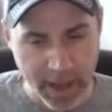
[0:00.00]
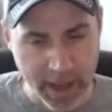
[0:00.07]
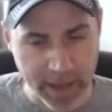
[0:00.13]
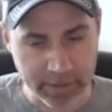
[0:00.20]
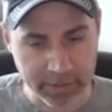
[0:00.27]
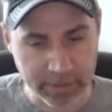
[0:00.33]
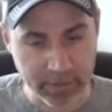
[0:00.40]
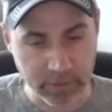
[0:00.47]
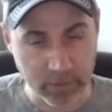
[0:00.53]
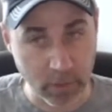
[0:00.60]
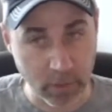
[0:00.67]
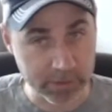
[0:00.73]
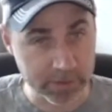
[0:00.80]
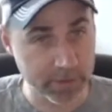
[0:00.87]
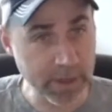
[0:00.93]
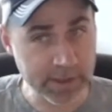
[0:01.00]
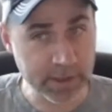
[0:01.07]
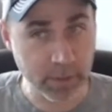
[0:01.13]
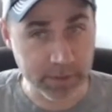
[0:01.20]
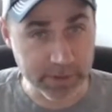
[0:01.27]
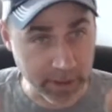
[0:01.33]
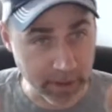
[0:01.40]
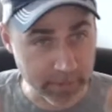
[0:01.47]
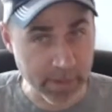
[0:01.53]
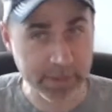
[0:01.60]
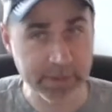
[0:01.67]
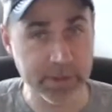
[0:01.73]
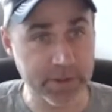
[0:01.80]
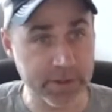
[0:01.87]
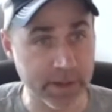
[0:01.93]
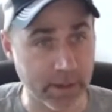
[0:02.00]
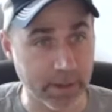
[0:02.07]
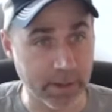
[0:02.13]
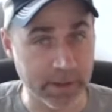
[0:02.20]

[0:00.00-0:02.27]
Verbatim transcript: And what was amazing was I could message them